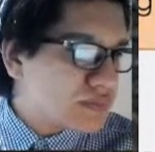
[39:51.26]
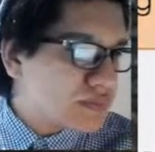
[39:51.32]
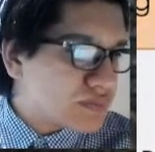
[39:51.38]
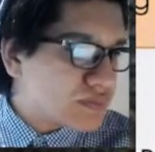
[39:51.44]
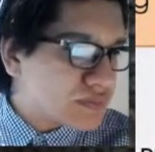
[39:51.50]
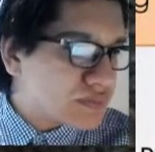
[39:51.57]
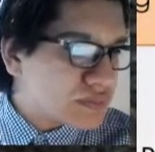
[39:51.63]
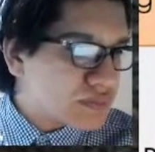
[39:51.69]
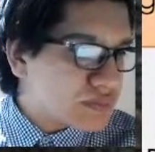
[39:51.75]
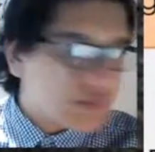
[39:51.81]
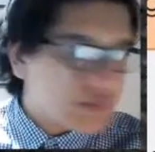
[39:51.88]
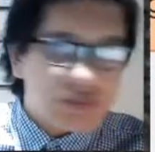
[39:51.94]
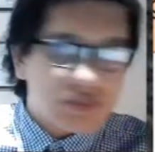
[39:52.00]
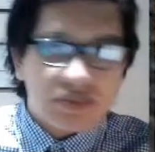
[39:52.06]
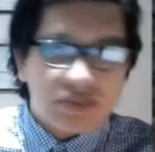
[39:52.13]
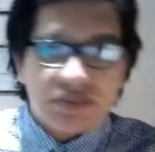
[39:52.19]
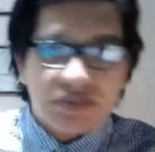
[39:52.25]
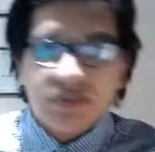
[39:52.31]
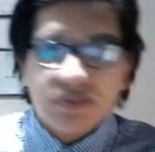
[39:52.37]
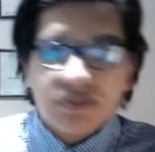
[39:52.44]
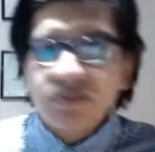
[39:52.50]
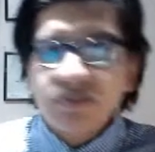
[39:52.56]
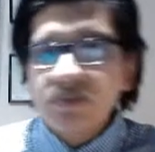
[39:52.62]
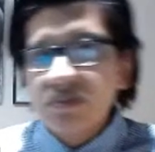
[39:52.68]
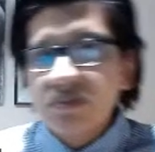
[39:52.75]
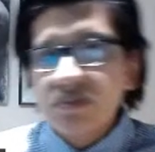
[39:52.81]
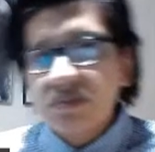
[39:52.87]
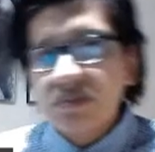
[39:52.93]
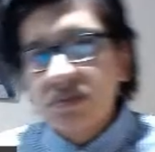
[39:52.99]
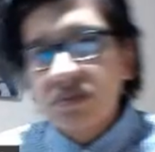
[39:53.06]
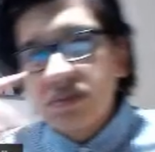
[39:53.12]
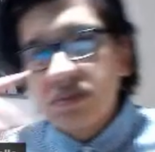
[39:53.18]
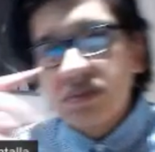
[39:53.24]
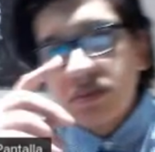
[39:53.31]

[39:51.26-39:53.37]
Sure. Um, Whigs and Democrats